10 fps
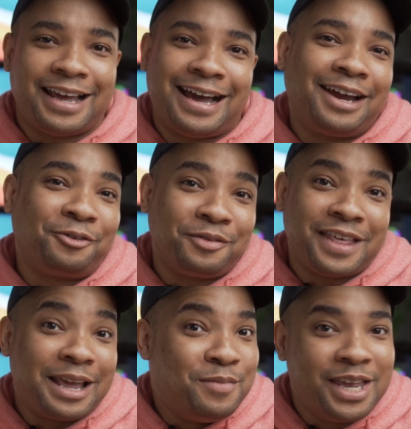I don't
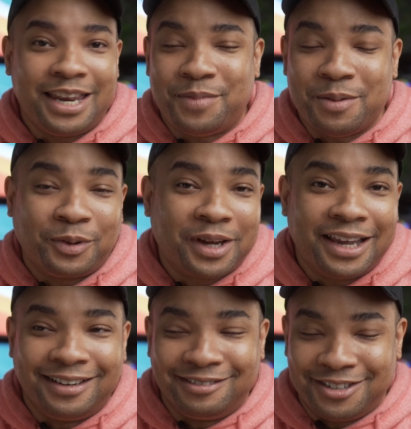think many people
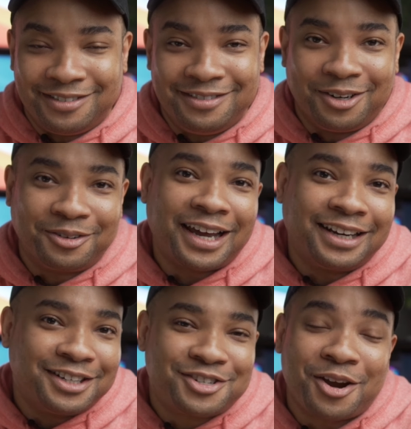can, kind
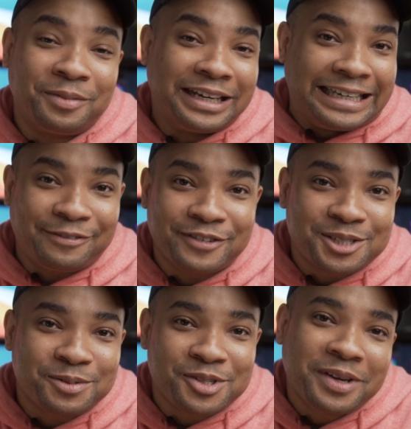of determine the
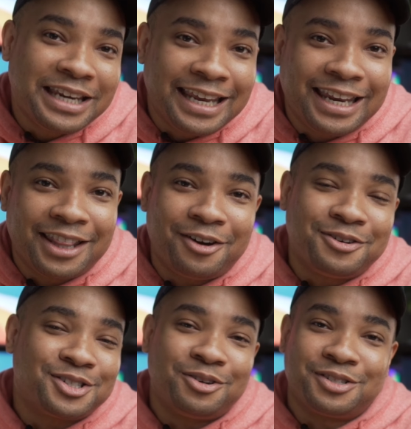difference between any of
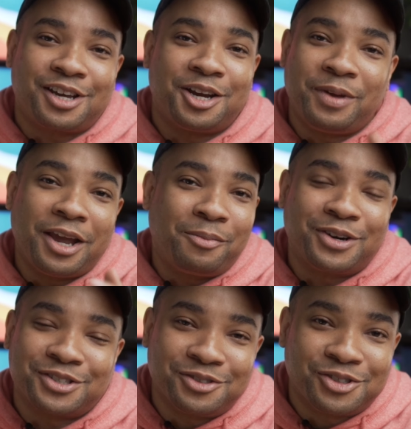those. So it's going to be a
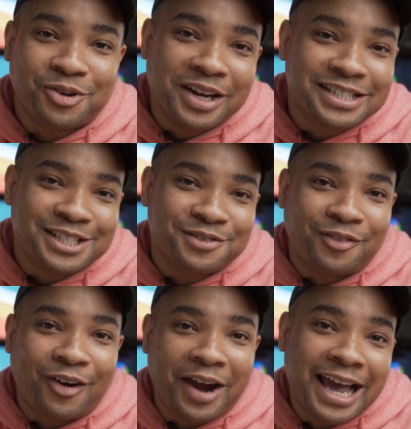personal choice as
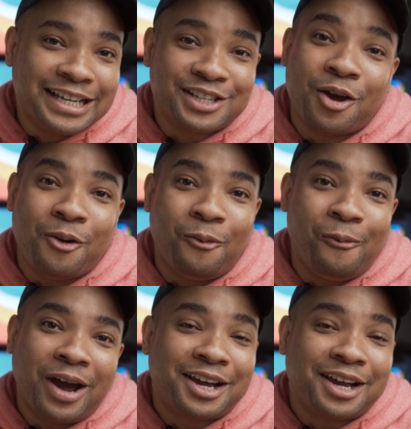far as what